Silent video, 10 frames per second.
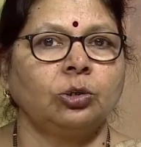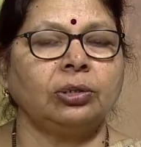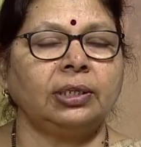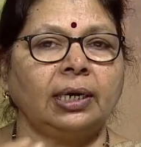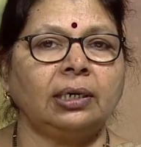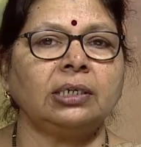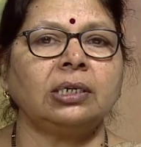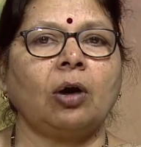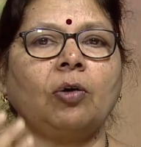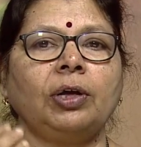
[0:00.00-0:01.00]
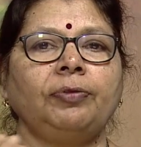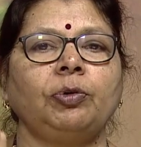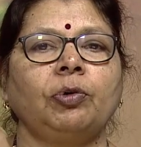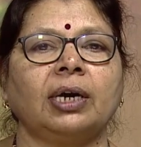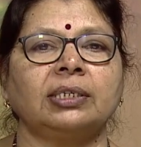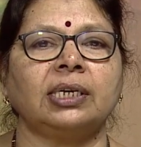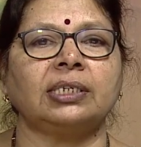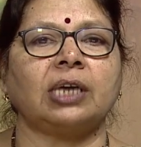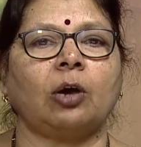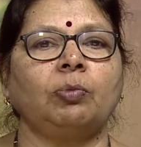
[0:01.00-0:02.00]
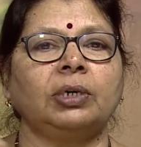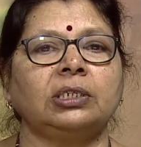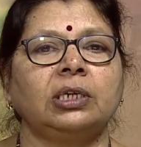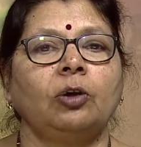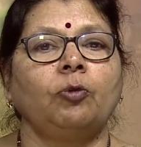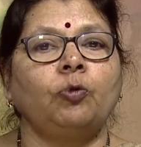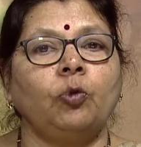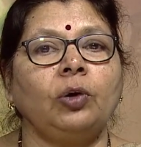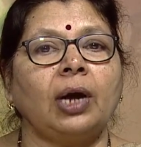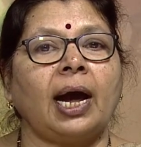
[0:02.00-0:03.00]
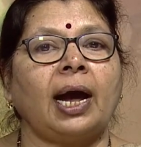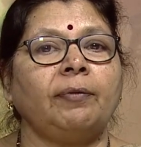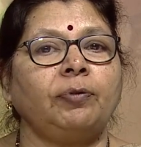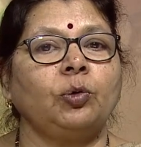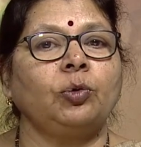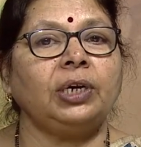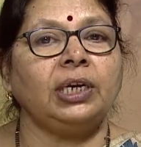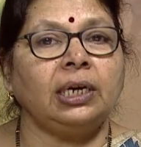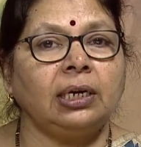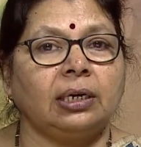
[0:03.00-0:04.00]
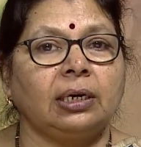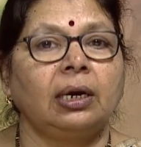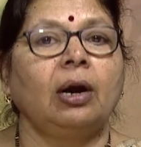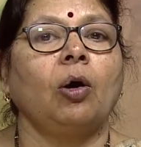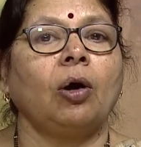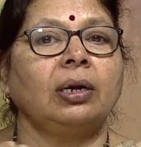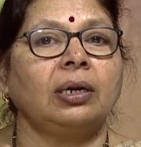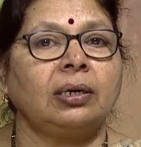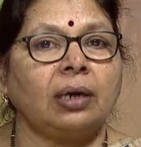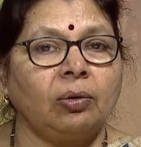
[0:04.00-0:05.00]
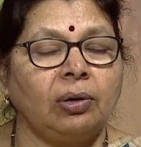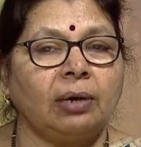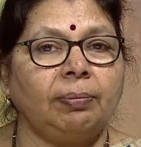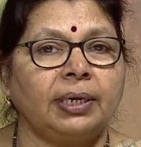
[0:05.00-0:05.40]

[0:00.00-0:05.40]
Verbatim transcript: So, that is how if you assess how much food I have to eat on a regular